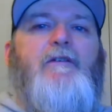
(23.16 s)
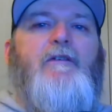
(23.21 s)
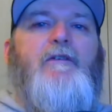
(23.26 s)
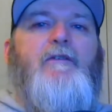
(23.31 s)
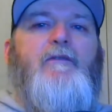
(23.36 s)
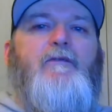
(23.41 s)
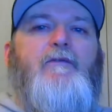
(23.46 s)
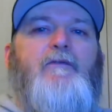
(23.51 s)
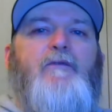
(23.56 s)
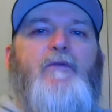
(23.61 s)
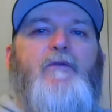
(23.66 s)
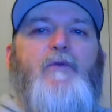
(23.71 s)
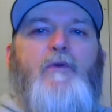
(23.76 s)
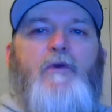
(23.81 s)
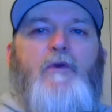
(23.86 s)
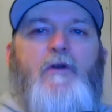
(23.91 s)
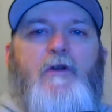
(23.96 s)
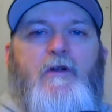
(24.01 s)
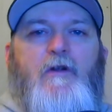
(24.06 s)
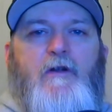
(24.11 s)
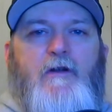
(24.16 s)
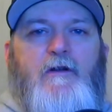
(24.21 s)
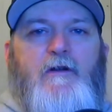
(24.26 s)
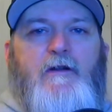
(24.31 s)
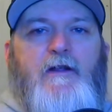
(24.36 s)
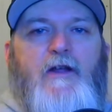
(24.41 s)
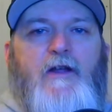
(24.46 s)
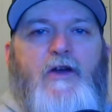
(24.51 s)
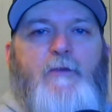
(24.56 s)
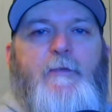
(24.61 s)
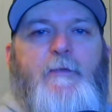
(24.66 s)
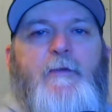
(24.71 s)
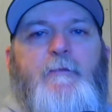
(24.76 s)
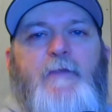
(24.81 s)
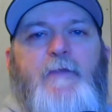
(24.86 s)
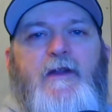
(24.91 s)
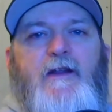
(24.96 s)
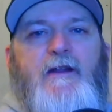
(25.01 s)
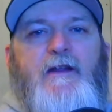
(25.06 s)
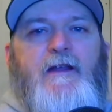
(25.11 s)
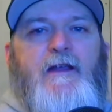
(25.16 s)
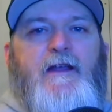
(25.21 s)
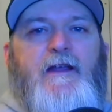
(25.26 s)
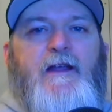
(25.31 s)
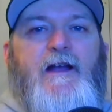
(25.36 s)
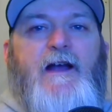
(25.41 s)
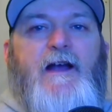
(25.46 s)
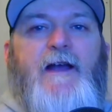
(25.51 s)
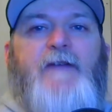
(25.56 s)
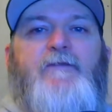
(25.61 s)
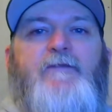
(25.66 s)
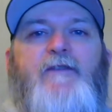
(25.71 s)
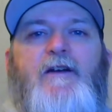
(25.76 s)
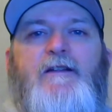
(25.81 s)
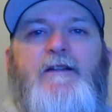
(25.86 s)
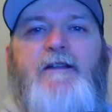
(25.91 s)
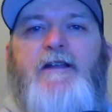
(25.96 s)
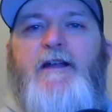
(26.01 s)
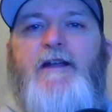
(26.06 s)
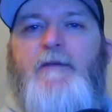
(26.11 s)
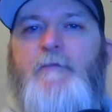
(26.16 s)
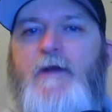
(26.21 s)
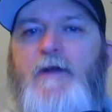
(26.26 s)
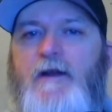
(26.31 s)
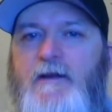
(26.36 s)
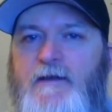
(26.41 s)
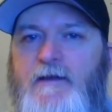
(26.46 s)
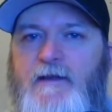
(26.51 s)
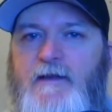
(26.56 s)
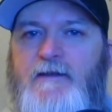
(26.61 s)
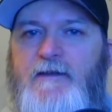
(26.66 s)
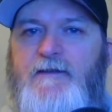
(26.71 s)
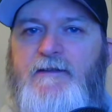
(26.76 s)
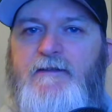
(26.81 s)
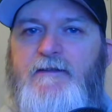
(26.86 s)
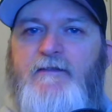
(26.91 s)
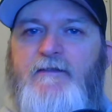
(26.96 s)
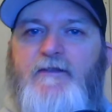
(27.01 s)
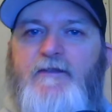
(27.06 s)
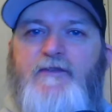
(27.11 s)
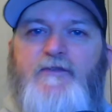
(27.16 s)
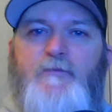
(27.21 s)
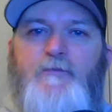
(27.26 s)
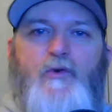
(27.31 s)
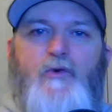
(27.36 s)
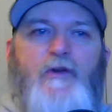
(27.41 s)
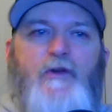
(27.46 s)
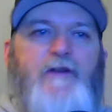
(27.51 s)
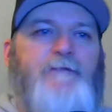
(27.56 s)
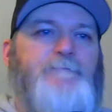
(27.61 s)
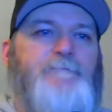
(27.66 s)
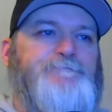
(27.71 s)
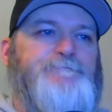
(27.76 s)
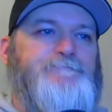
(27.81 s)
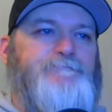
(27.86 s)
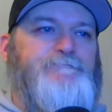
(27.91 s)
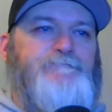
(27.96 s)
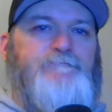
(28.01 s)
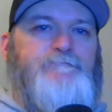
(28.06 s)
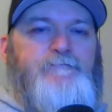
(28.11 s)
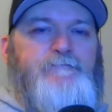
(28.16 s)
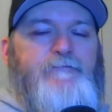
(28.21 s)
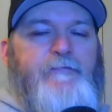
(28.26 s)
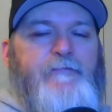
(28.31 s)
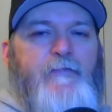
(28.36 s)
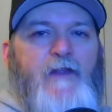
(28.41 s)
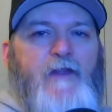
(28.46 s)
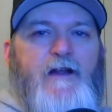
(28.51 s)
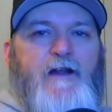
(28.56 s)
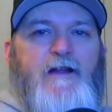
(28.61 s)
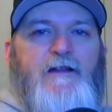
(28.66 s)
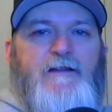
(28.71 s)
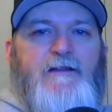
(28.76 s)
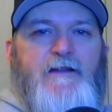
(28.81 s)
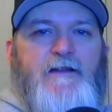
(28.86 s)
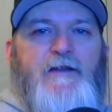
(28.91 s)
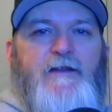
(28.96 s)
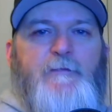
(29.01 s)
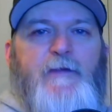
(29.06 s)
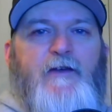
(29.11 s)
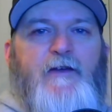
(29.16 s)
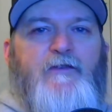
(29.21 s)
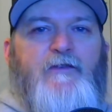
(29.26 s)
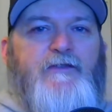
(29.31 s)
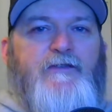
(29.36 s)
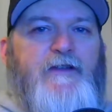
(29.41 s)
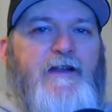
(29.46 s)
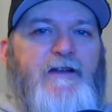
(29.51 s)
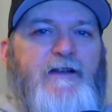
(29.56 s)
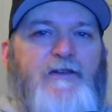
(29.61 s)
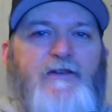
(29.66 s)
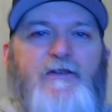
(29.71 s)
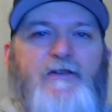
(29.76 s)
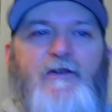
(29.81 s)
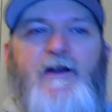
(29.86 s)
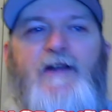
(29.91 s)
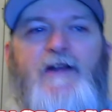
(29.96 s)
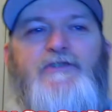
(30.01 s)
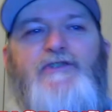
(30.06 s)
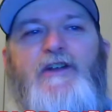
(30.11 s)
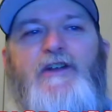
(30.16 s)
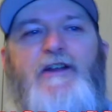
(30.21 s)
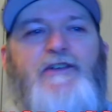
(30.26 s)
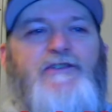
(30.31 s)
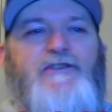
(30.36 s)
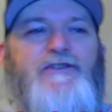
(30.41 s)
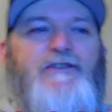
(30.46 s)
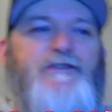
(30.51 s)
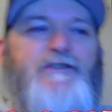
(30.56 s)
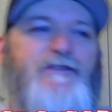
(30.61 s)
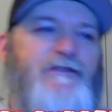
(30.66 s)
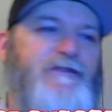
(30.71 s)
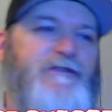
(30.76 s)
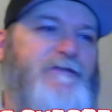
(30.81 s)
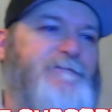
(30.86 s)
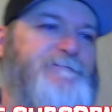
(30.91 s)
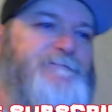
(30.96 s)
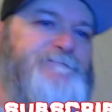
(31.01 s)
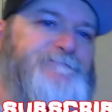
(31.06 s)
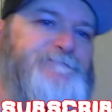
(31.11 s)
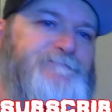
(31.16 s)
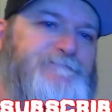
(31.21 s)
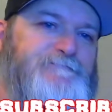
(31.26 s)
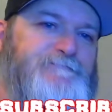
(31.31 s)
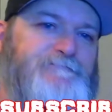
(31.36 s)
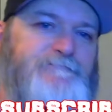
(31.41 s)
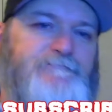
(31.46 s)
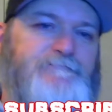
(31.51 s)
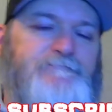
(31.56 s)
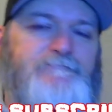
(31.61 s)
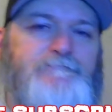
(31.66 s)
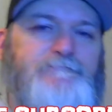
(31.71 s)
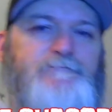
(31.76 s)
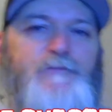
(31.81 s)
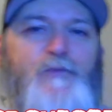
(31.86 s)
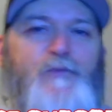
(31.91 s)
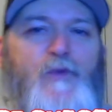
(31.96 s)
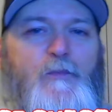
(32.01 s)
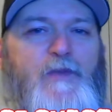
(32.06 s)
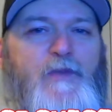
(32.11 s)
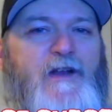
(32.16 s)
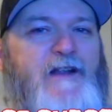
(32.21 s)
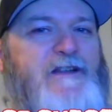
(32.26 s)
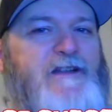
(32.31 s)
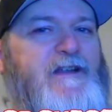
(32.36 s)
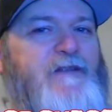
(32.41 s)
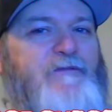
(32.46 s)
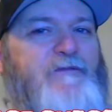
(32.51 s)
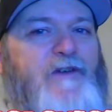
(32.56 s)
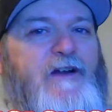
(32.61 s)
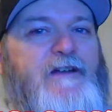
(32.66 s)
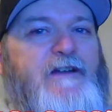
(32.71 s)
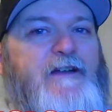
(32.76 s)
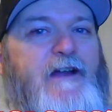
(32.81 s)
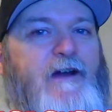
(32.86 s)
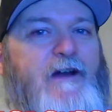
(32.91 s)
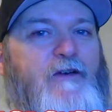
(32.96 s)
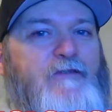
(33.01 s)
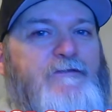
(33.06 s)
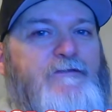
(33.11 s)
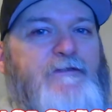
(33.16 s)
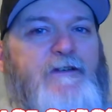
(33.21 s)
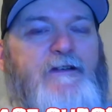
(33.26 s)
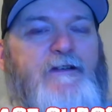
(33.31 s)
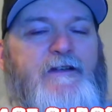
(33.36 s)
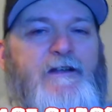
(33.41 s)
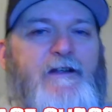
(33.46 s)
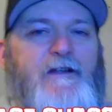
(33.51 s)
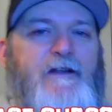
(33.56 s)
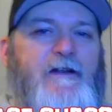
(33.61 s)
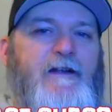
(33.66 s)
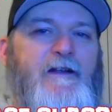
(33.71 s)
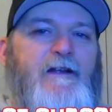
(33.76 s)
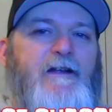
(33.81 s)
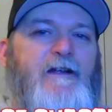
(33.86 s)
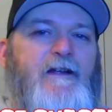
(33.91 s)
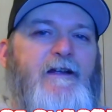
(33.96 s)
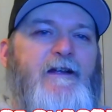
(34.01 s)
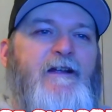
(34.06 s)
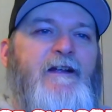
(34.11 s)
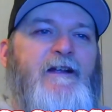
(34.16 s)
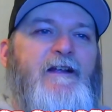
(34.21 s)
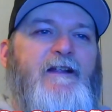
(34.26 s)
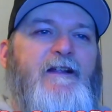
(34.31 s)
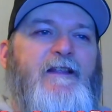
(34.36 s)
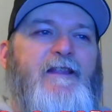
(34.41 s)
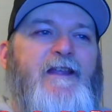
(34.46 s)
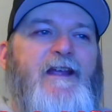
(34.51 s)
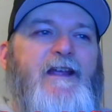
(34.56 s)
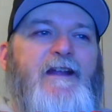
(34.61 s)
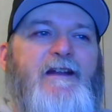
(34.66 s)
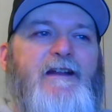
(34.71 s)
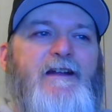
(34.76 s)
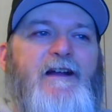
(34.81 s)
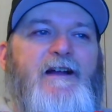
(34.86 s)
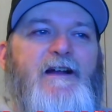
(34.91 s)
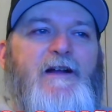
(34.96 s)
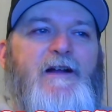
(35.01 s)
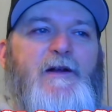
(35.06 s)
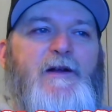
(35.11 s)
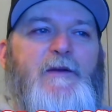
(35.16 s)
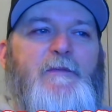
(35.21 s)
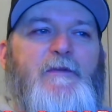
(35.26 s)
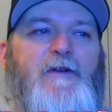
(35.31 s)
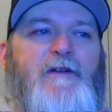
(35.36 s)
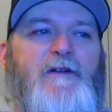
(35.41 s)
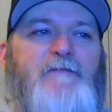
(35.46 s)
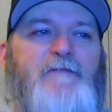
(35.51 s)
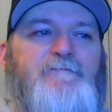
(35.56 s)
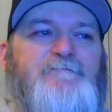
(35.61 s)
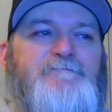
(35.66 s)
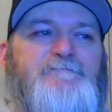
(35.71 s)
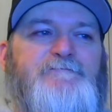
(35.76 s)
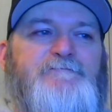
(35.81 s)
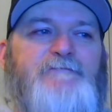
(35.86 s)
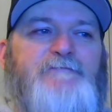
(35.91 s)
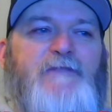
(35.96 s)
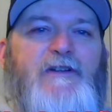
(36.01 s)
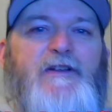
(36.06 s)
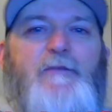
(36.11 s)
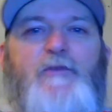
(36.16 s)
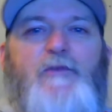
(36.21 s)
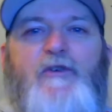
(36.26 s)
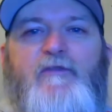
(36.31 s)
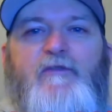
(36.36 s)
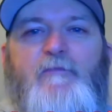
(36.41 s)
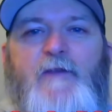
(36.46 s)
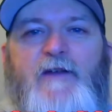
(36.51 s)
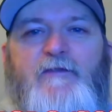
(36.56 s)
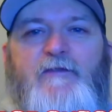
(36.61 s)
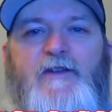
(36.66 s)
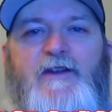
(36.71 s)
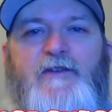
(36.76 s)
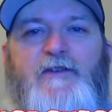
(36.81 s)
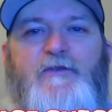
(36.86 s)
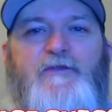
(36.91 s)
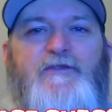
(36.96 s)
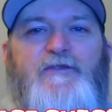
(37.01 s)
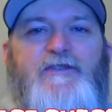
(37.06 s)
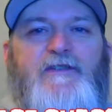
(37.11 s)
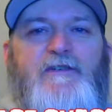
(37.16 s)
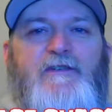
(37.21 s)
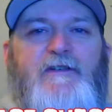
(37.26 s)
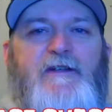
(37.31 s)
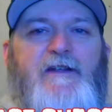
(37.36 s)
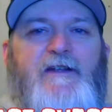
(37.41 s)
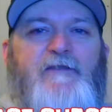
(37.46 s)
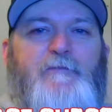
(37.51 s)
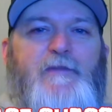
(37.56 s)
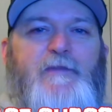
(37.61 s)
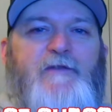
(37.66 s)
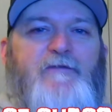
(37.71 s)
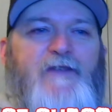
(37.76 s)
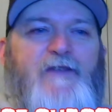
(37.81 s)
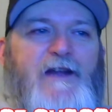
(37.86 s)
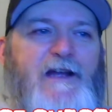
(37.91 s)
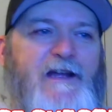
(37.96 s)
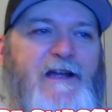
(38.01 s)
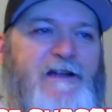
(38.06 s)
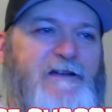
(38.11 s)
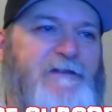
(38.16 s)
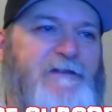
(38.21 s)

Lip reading: for helping me. I finally got monetized this morning. I got the email saying congratulations. But I did find out that a number of my videos have been flagged.